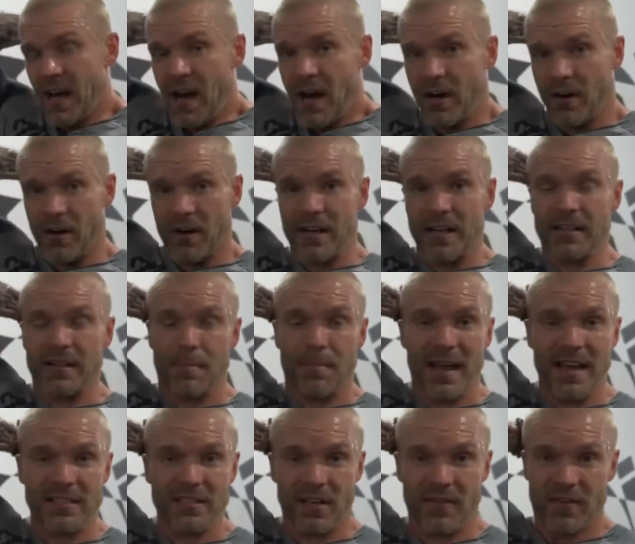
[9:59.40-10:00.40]
underneath the
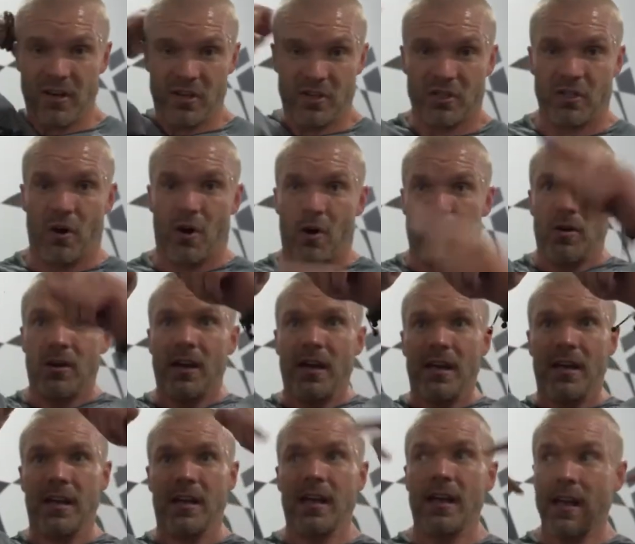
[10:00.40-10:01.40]
base of your skull.
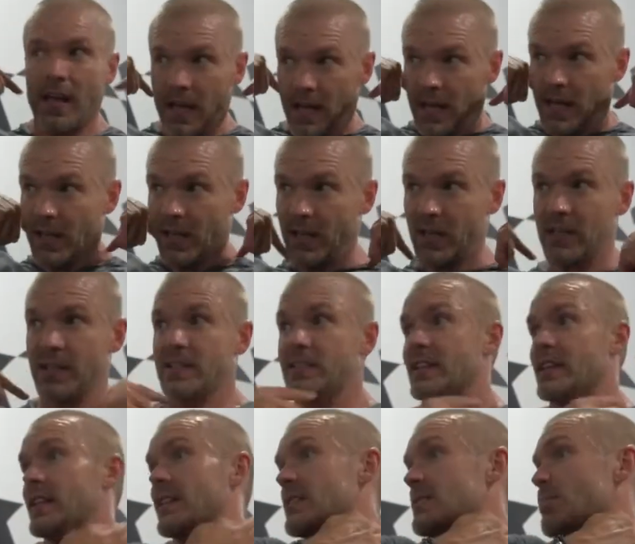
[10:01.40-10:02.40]
And then you can
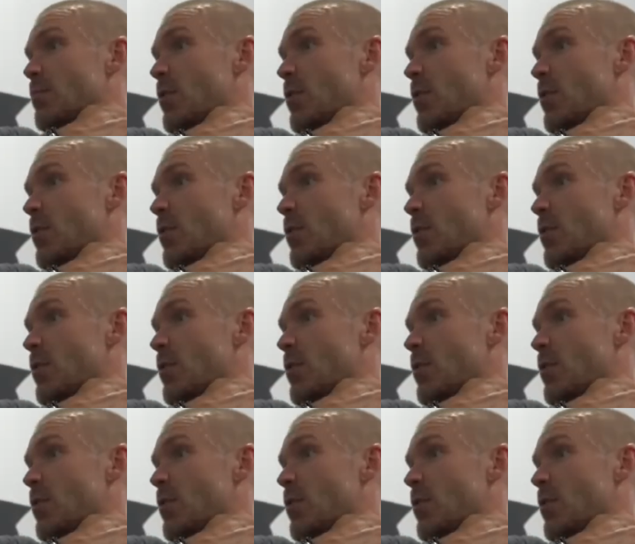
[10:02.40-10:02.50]
see this